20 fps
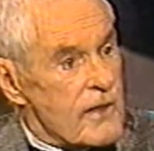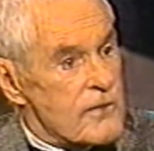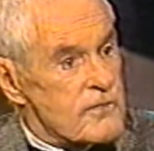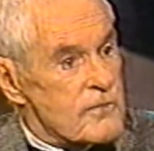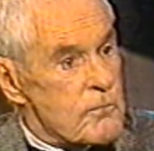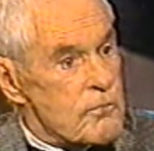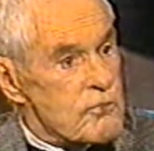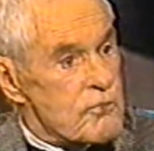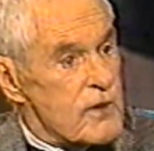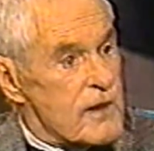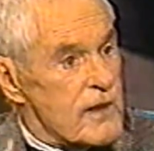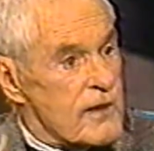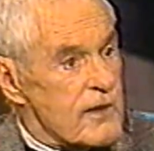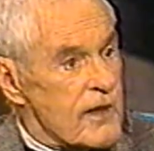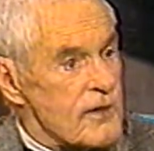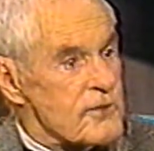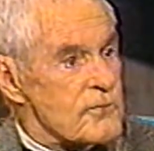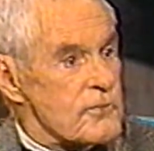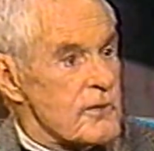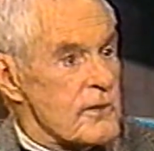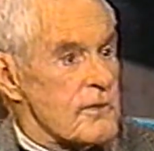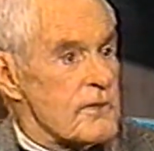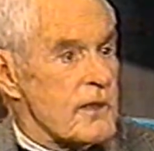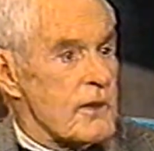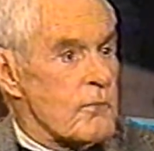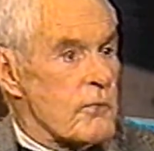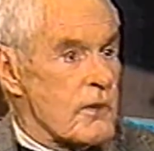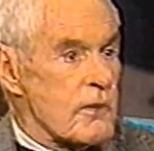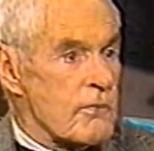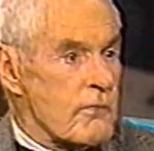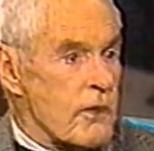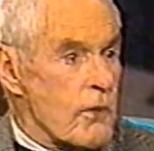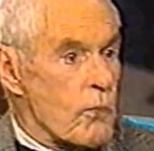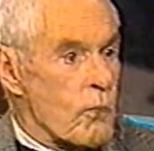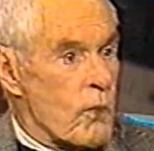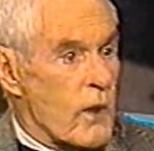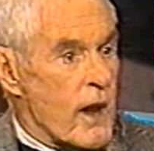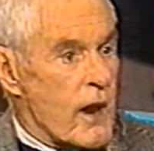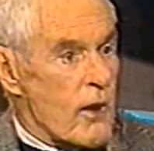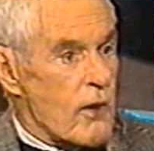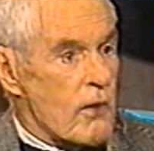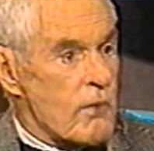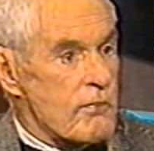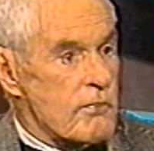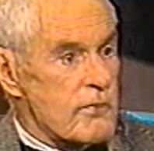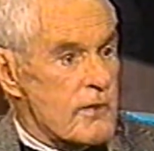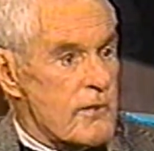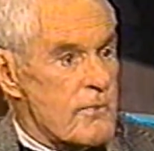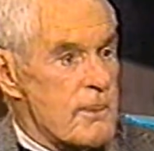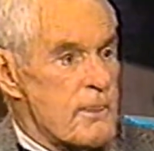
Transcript: That's a pre-industrial thing, where you're very aware of